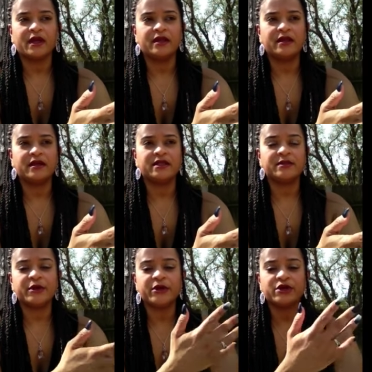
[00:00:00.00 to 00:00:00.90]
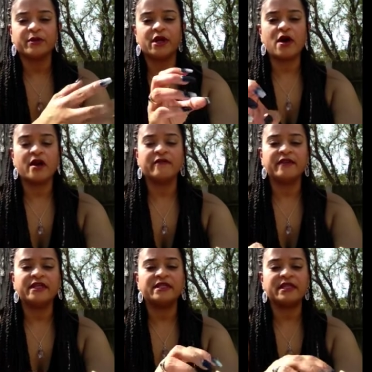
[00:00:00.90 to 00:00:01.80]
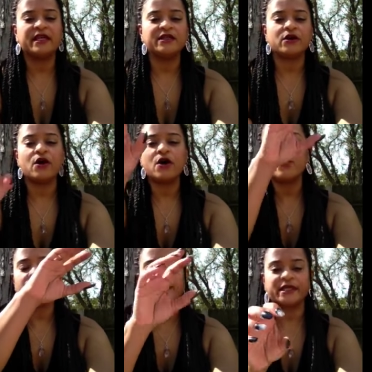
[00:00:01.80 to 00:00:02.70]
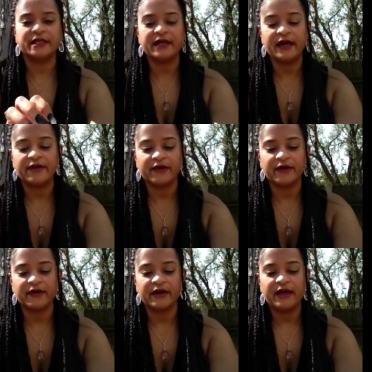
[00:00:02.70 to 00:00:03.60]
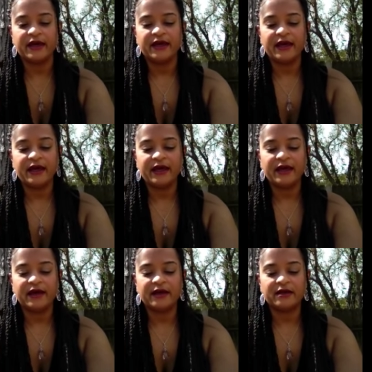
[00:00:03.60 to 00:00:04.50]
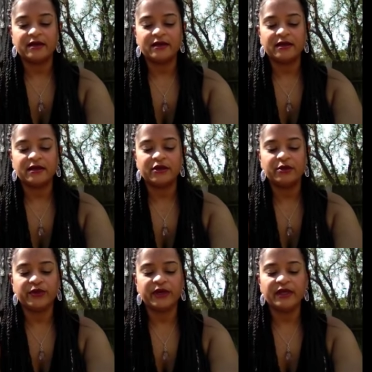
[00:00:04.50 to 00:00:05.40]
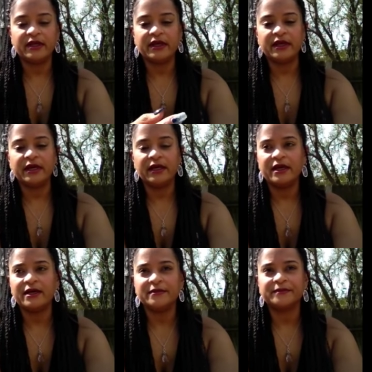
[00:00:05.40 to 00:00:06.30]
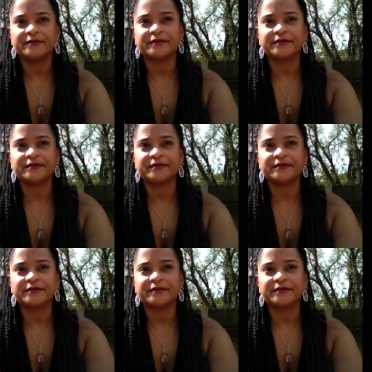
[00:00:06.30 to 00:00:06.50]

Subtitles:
the spiritual. But all of these things all work together, and you breathing it in,